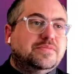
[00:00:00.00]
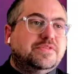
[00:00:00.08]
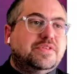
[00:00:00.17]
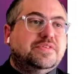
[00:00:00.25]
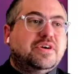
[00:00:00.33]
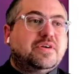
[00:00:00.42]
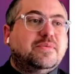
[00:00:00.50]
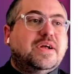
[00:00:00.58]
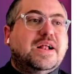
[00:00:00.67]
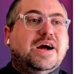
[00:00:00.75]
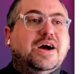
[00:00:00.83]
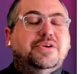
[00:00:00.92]
So they talk
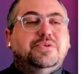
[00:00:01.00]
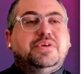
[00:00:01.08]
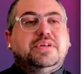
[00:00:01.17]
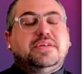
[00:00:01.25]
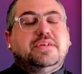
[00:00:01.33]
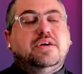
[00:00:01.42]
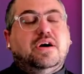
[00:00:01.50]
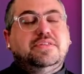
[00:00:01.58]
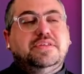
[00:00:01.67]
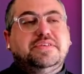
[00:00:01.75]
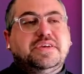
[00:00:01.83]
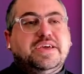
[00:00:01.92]
about how you can
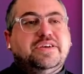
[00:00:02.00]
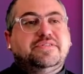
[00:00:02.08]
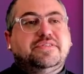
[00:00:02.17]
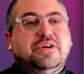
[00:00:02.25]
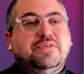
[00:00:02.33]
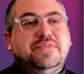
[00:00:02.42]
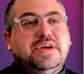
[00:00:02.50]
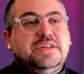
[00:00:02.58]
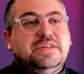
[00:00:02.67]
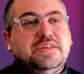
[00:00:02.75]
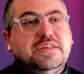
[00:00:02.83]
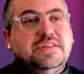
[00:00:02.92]
authenticate yourself.
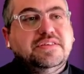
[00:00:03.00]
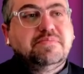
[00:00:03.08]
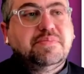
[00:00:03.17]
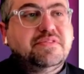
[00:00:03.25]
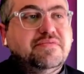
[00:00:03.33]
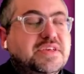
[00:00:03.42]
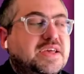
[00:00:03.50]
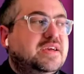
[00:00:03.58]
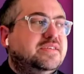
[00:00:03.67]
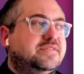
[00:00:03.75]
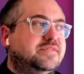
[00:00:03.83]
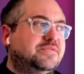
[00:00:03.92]
And in this specific
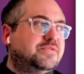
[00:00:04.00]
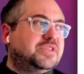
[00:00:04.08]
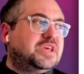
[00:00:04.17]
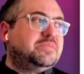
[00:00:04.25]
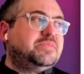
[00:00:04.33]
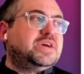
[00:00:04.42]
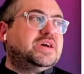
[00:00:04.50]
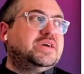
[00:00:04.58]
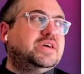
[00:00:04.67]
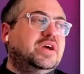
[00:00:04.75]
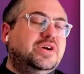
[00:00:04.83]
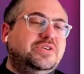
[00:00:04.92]
case for the API,